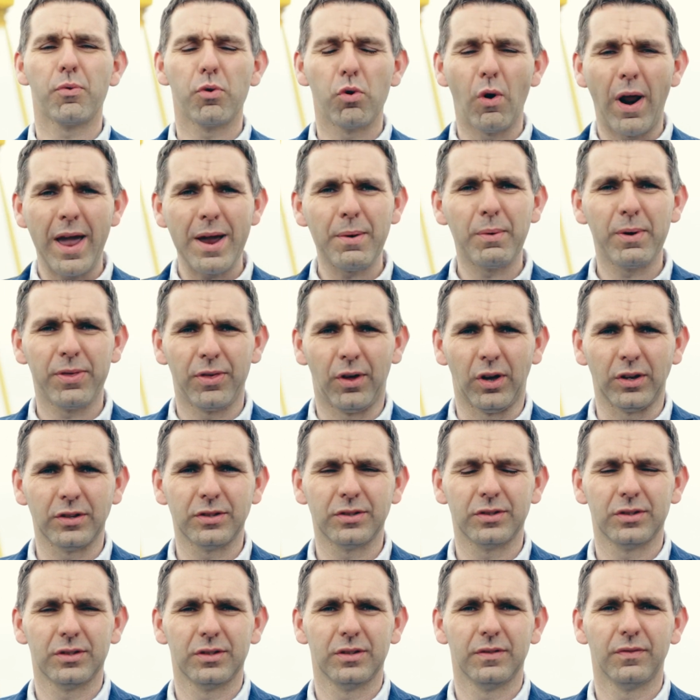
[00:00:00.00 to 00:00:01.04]
Pray with
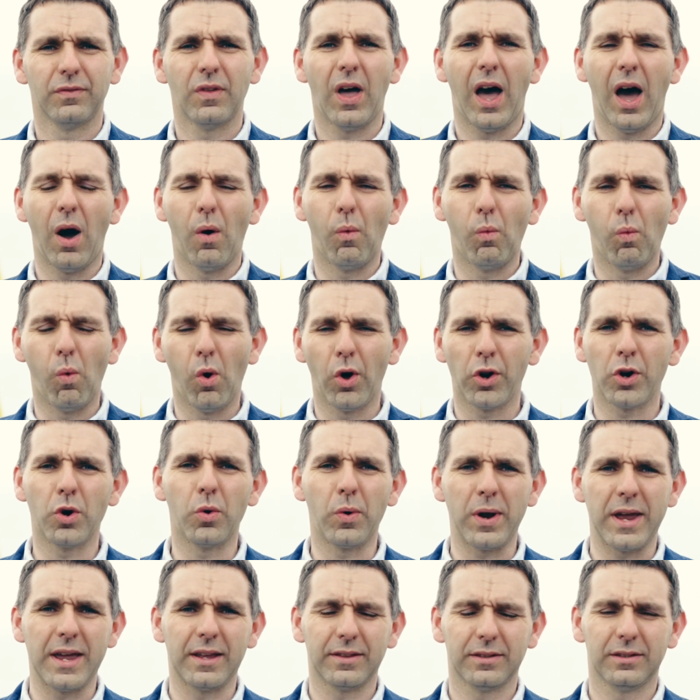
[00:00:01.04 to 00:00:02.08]
us at
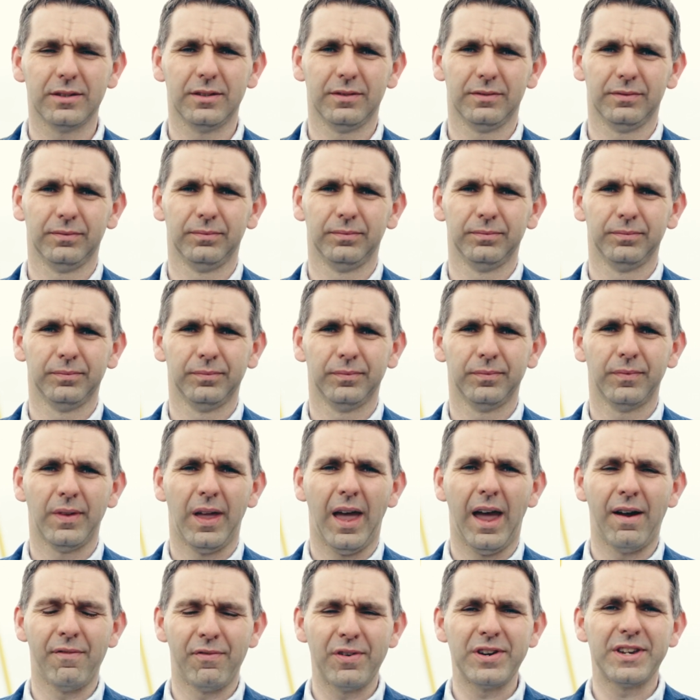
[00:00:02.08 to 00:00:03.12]
108
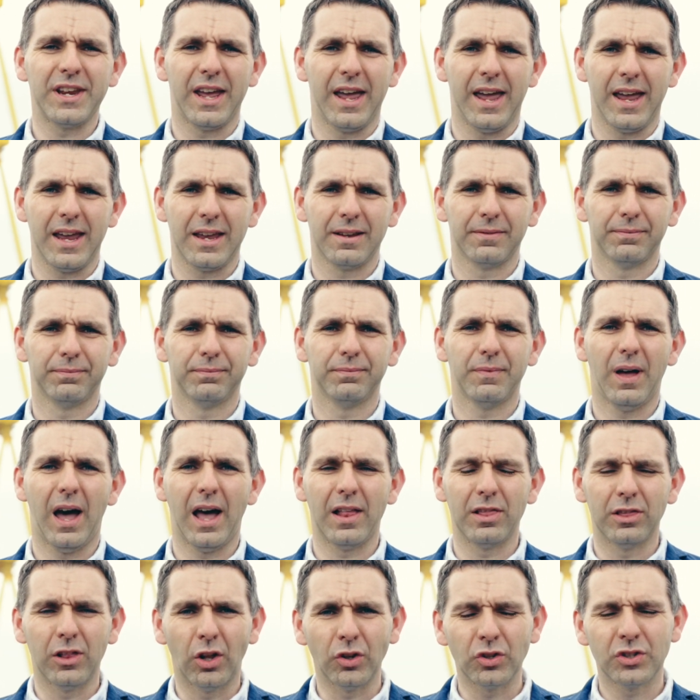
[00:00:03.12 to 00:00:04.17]
every day
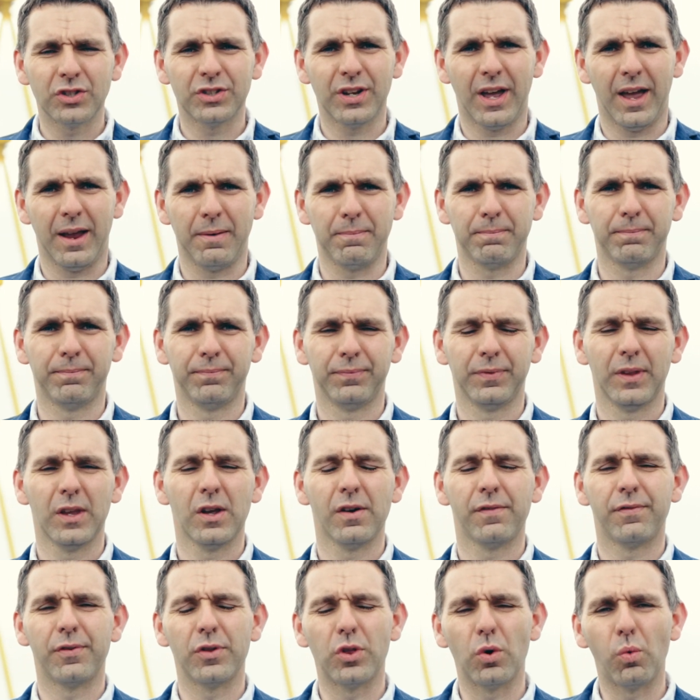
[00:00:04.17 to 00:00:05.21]
at lunchtime
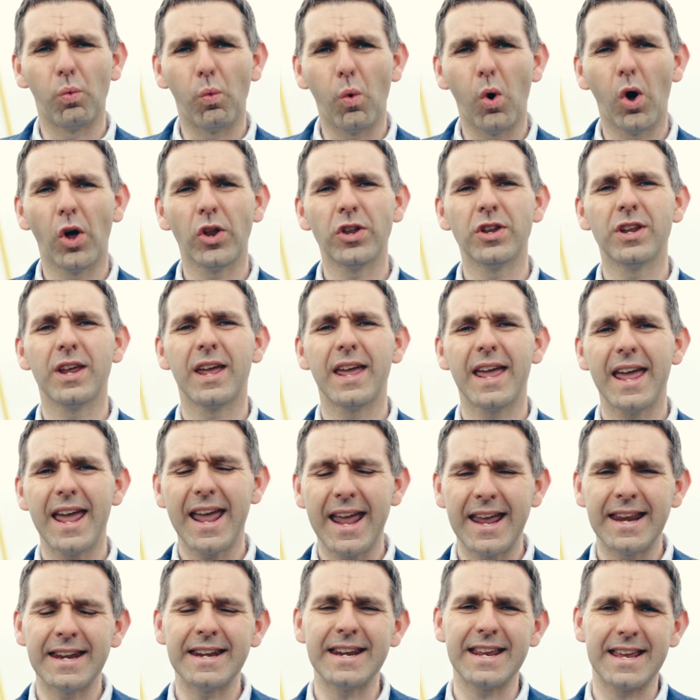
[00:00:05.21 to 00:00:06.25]
for the one
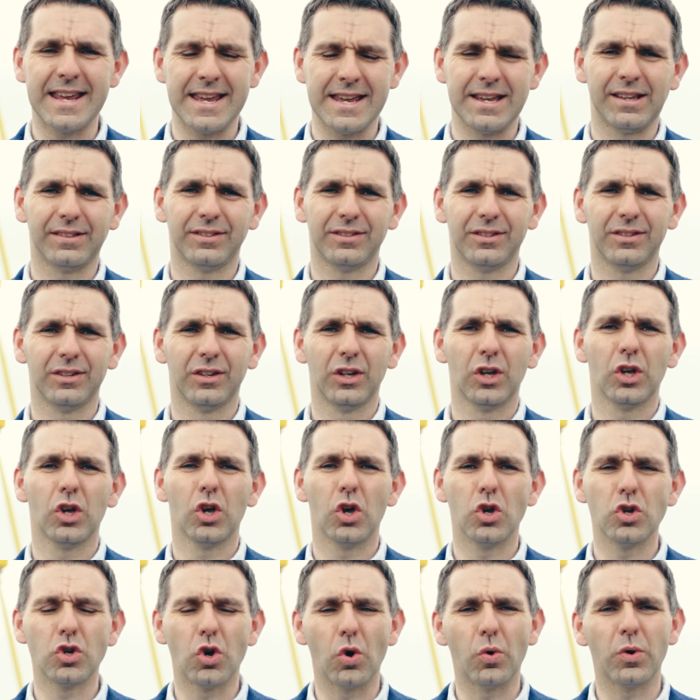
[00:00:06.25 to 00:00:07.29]
in eight
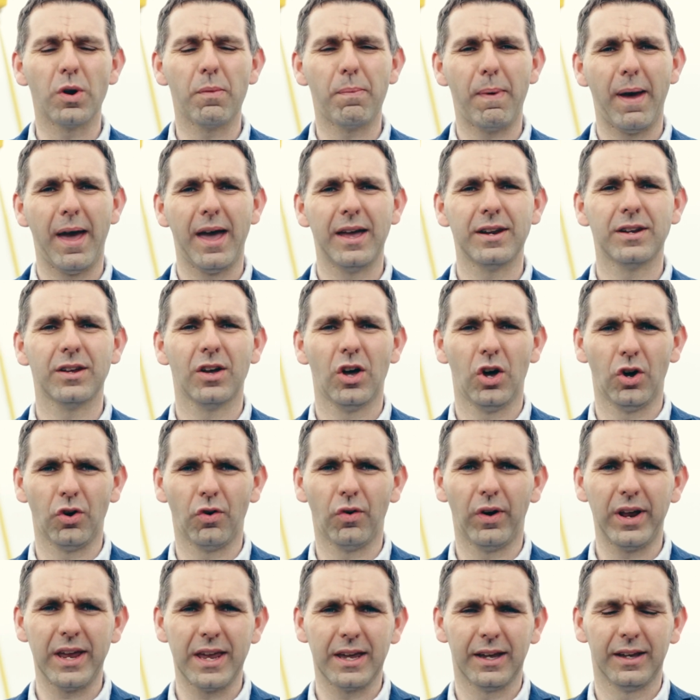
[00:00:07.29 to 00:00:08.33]
who go to bed
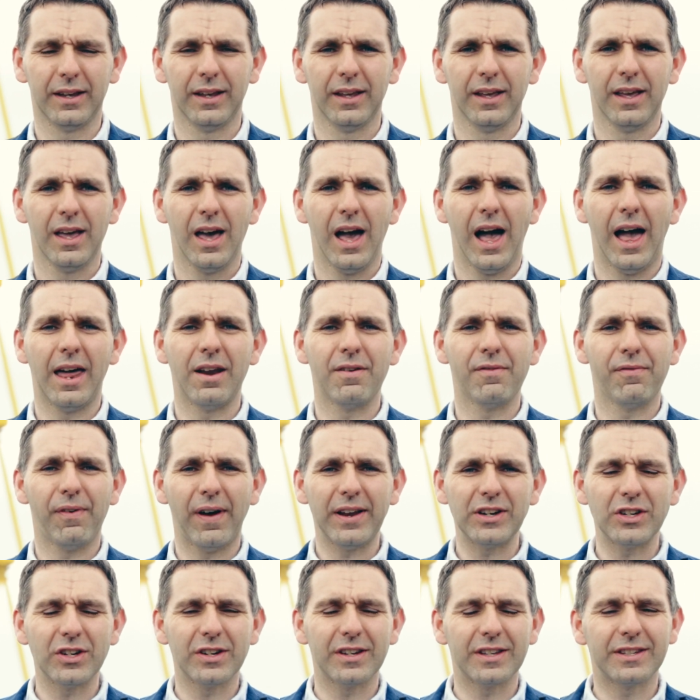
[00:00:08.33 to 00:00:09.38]
hungry and
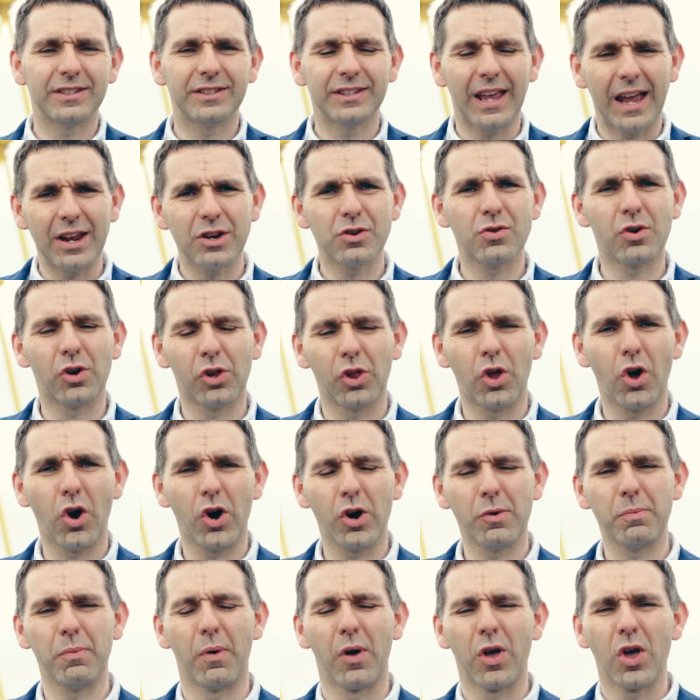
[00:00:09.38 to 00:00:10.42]
invite you to set your
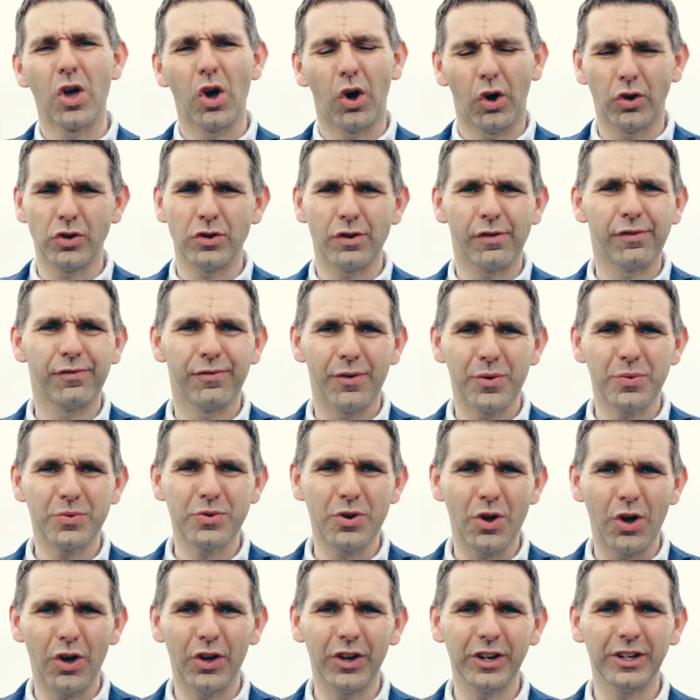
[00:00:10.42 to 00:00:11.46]
alarm on your
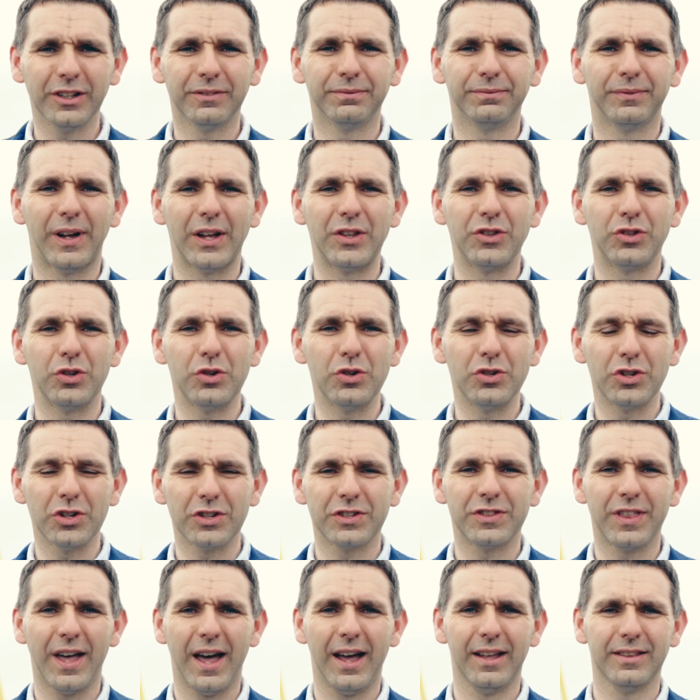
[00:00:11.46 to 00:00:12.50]
phone now and do
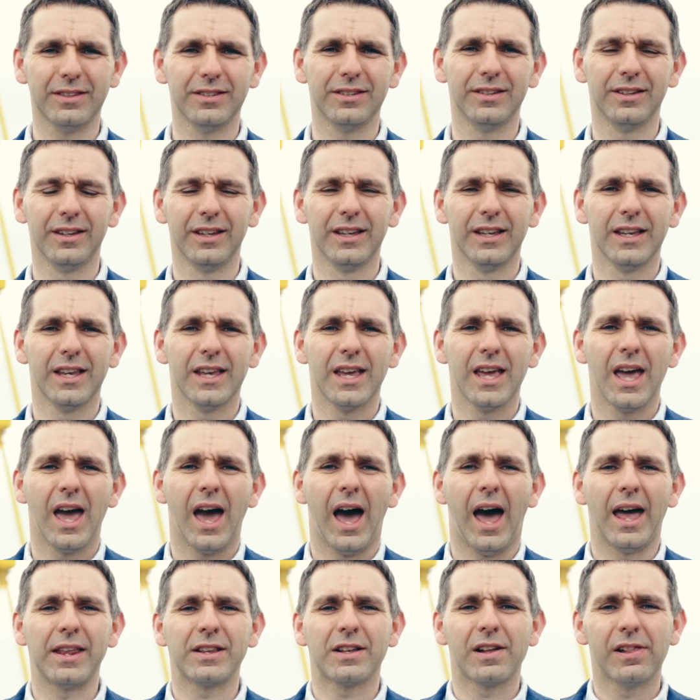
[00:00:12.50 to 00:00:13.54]
just that.
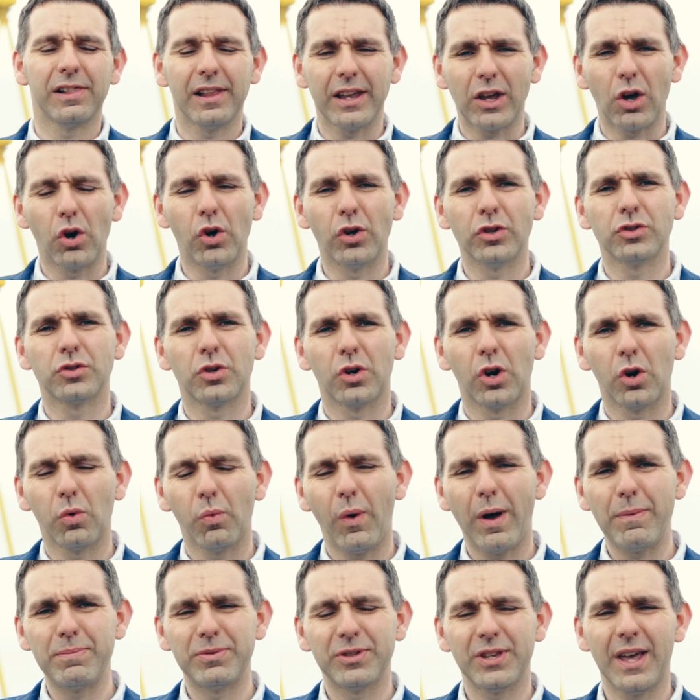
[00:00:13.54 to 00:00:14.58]
And click onto our
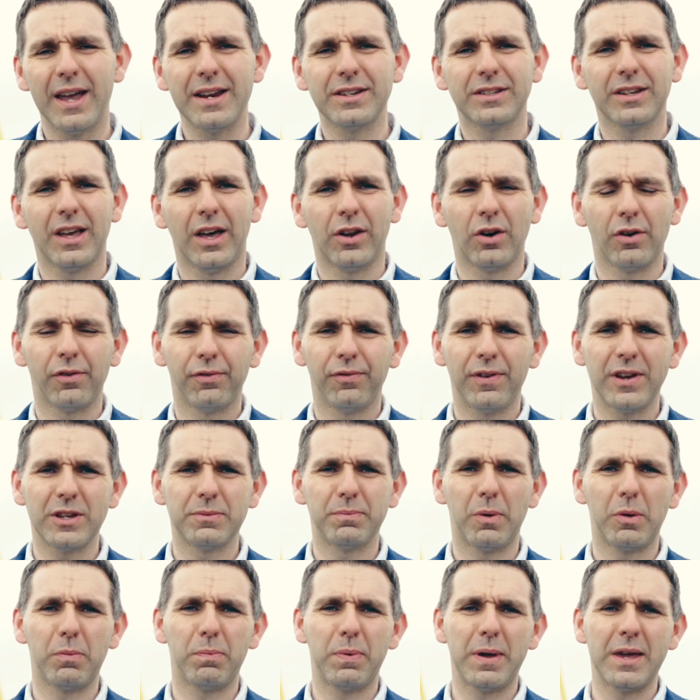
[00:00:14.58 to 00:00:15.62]
website and our
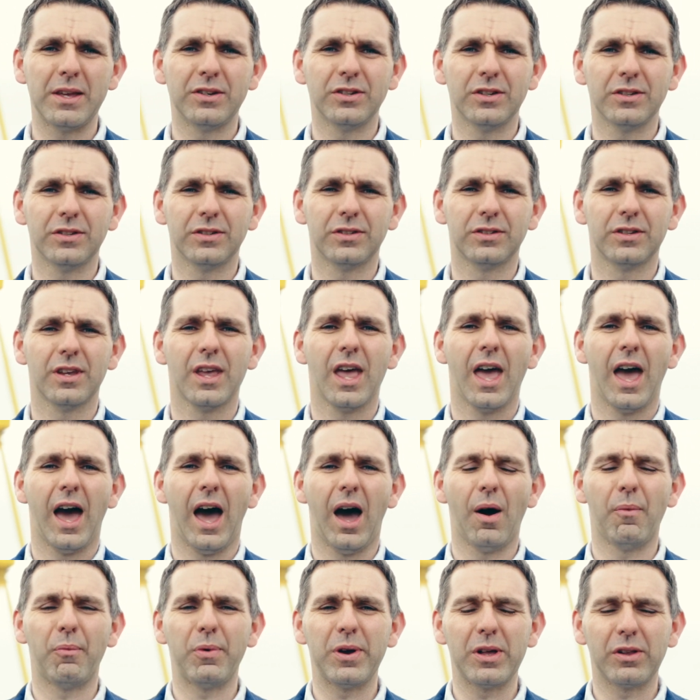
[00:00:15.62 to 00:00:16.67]
Facebook pages,
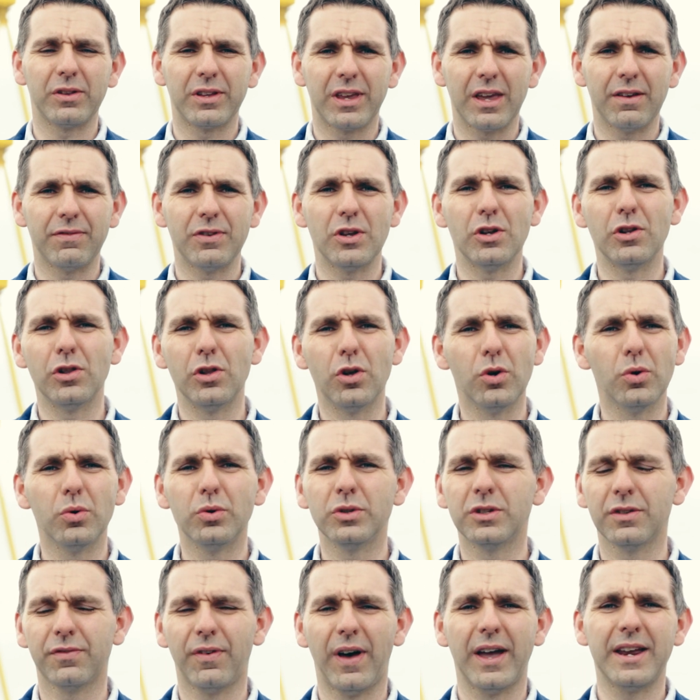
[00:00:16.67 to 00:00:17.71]
and we'll give you
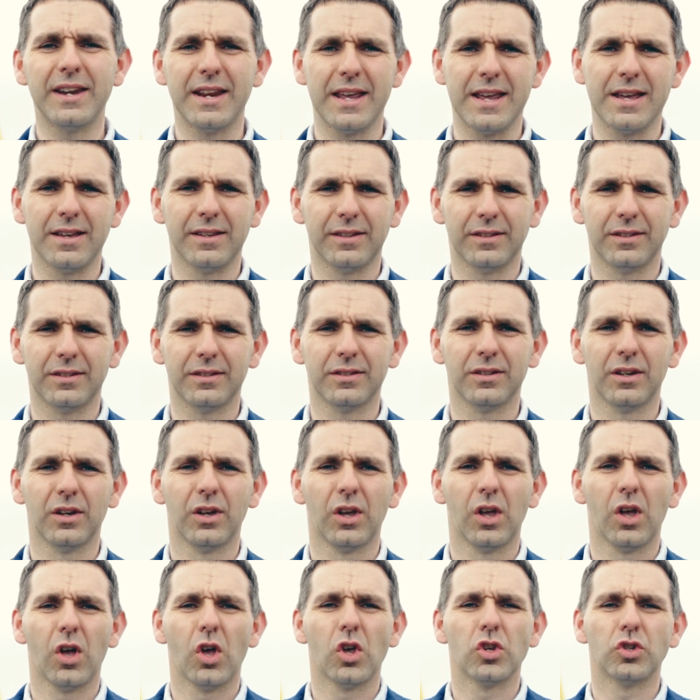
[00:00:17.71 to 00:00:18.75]
loads of ideas
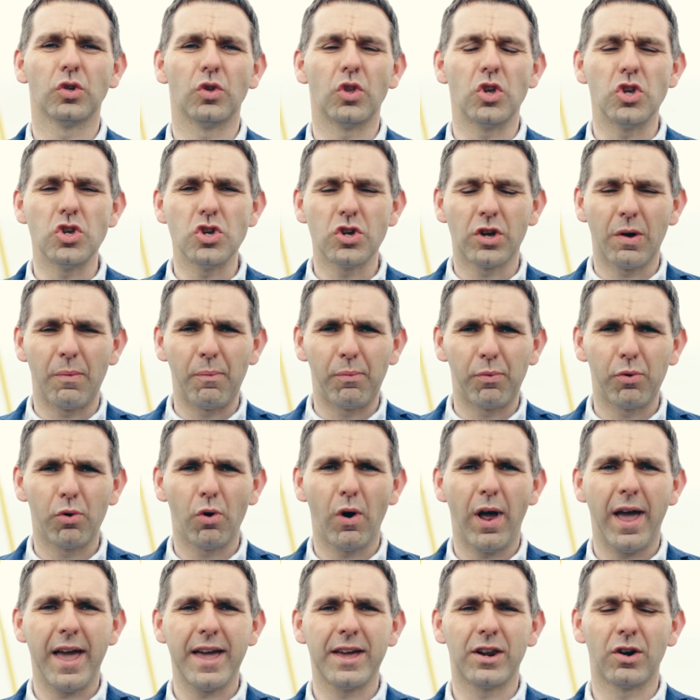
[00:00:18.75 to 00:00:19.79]
so that you can
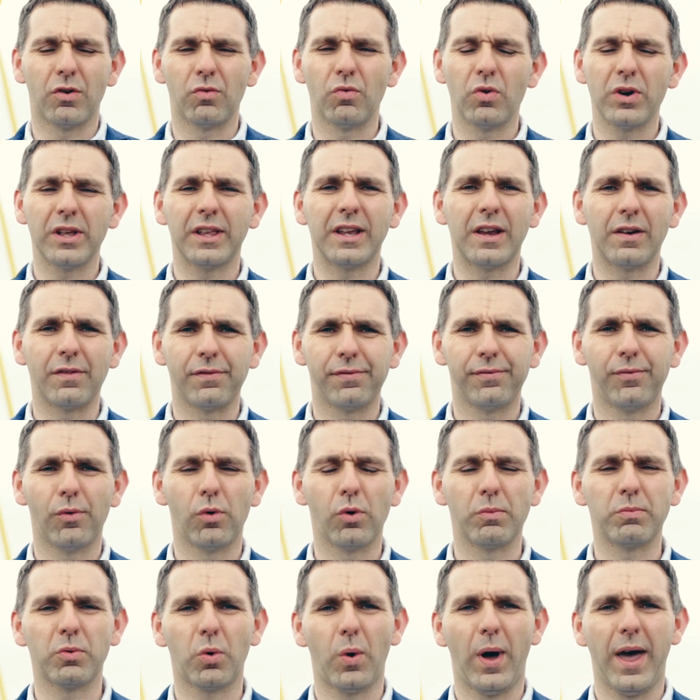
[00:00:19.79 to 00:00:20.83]
pray in a really
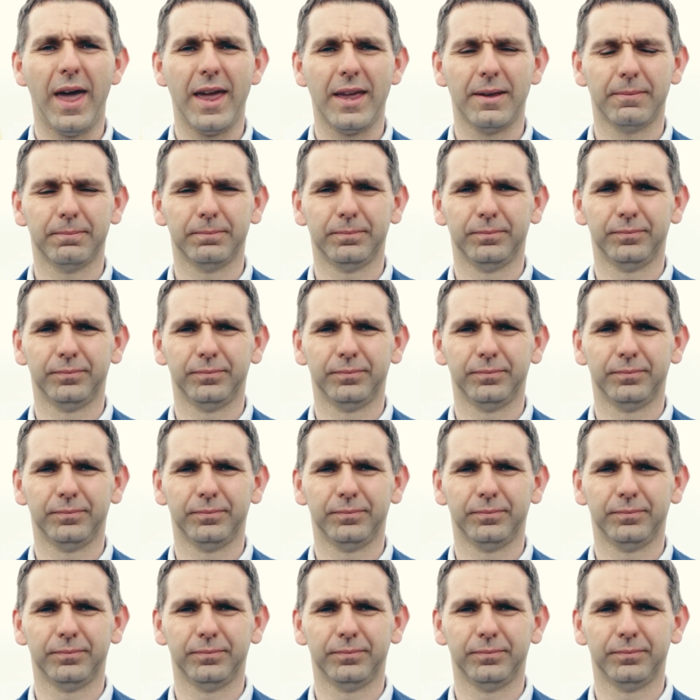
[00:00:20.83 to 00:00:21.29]
informed way.